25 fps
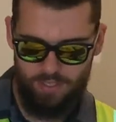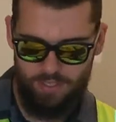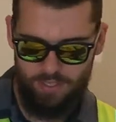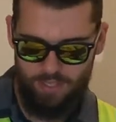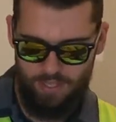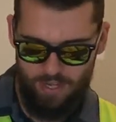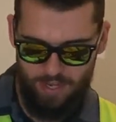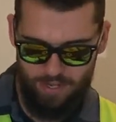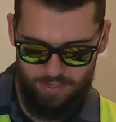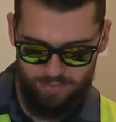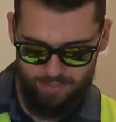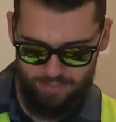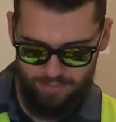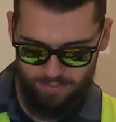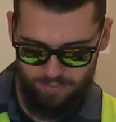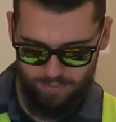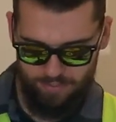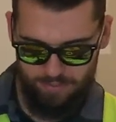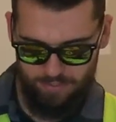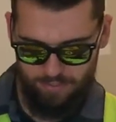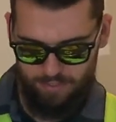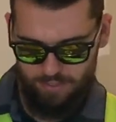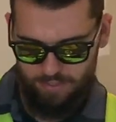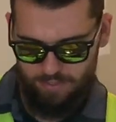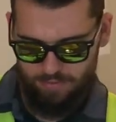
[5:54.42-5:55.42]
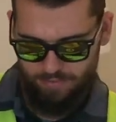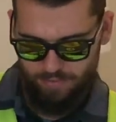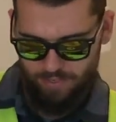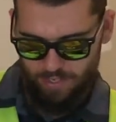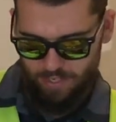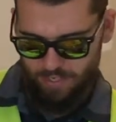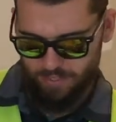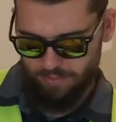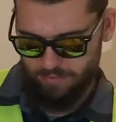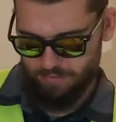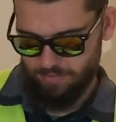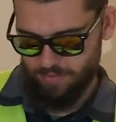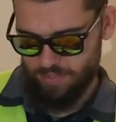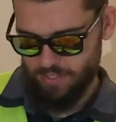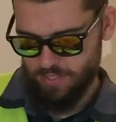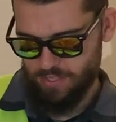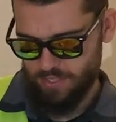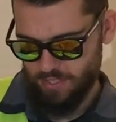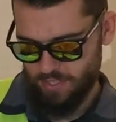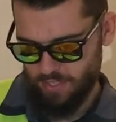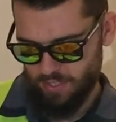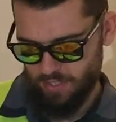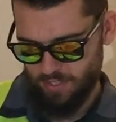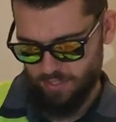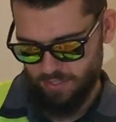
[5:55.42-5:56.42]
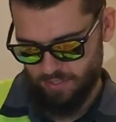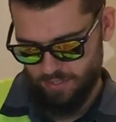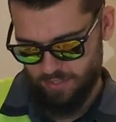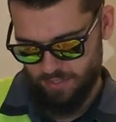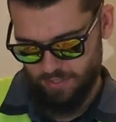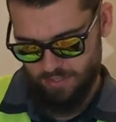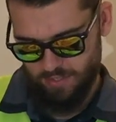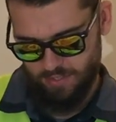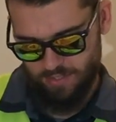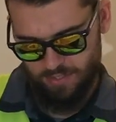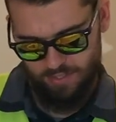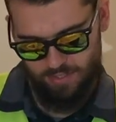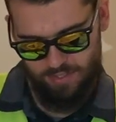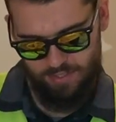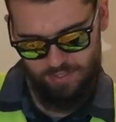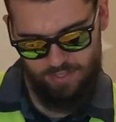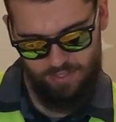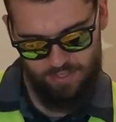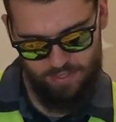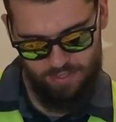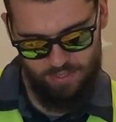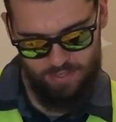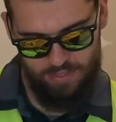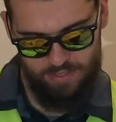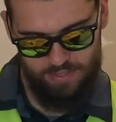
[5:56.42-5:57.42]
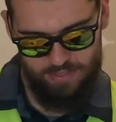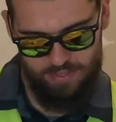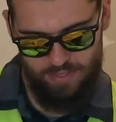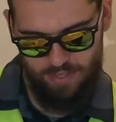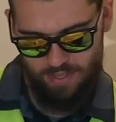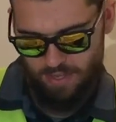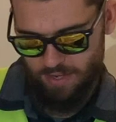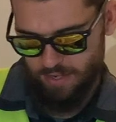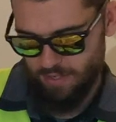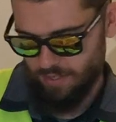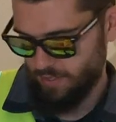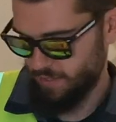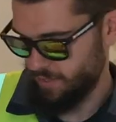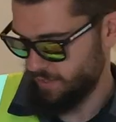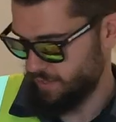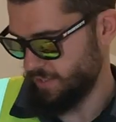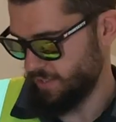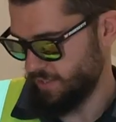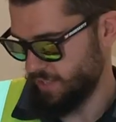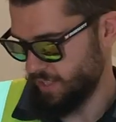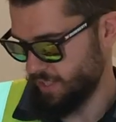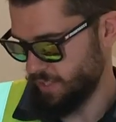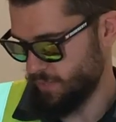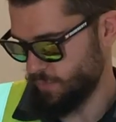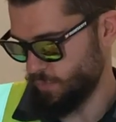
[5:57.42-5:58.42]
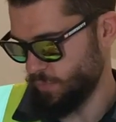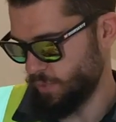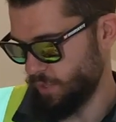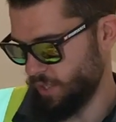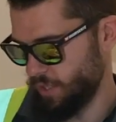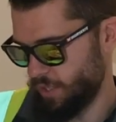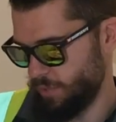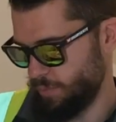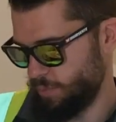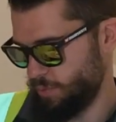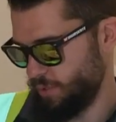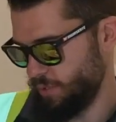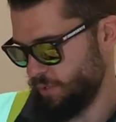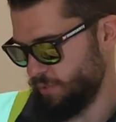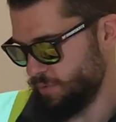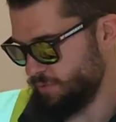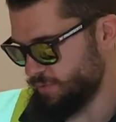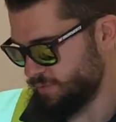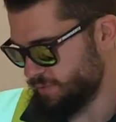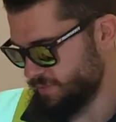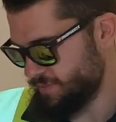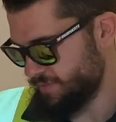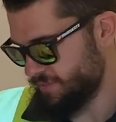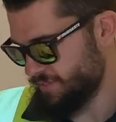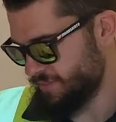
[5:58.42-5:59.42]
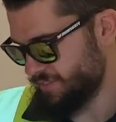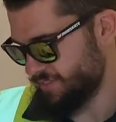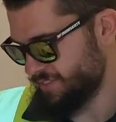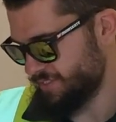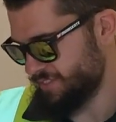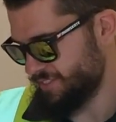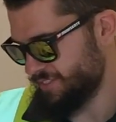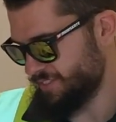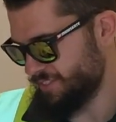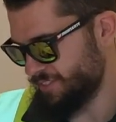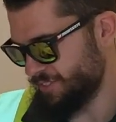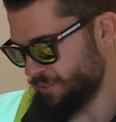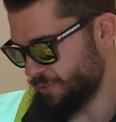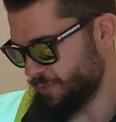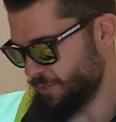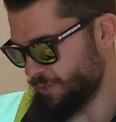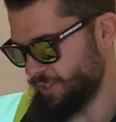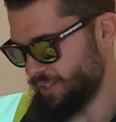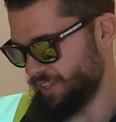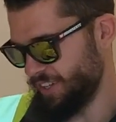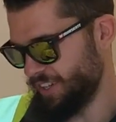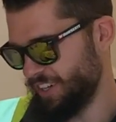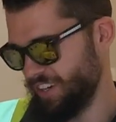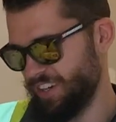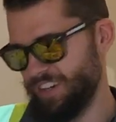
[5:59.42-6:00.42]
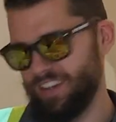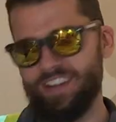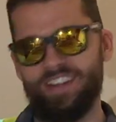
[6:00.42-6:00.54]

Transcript: And I think the third defining feature is that it's waterproof, or